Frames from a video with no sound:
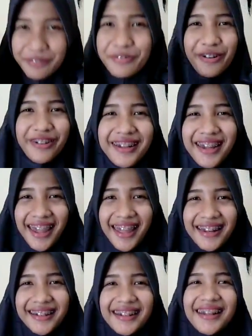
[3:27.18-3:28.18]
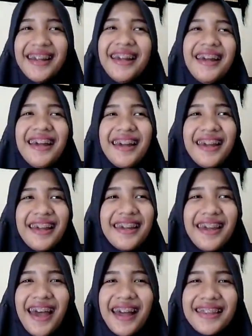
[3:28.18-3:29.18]
I'm wrong again.
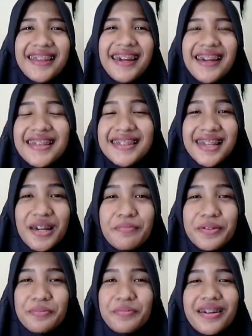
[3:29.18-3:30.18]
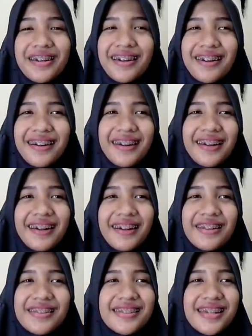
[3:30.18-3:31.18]
Yeah, they accept me
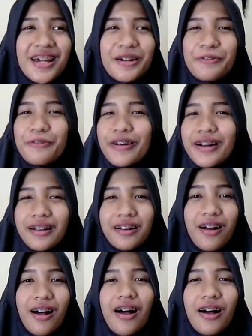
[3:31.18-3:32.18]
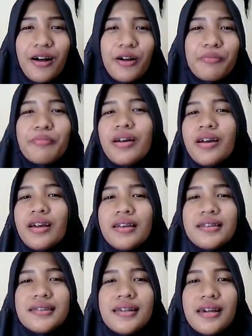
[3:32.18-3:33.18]
and say welcome,
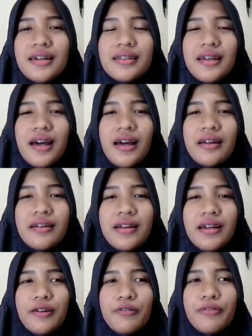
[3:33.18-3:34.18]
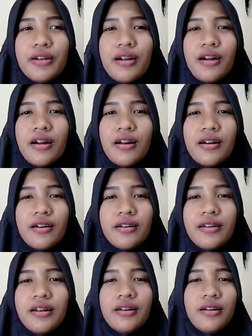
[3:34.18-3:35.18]
say that we are
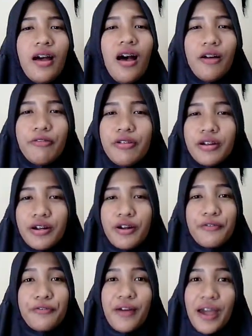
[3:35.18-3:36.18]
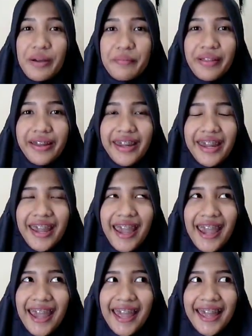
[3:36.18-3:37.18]
we're a
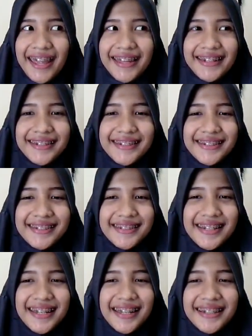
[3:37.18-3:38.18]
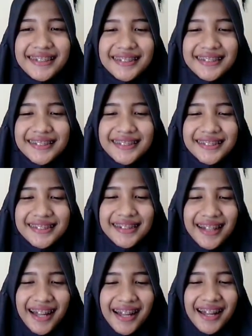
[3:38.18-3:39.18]
family and
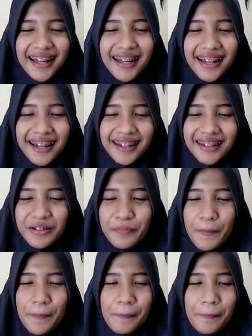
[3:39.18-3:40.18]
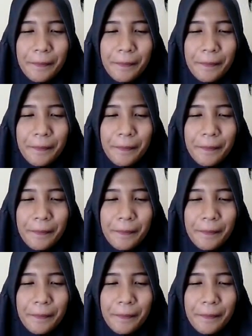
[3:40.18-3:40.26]
um,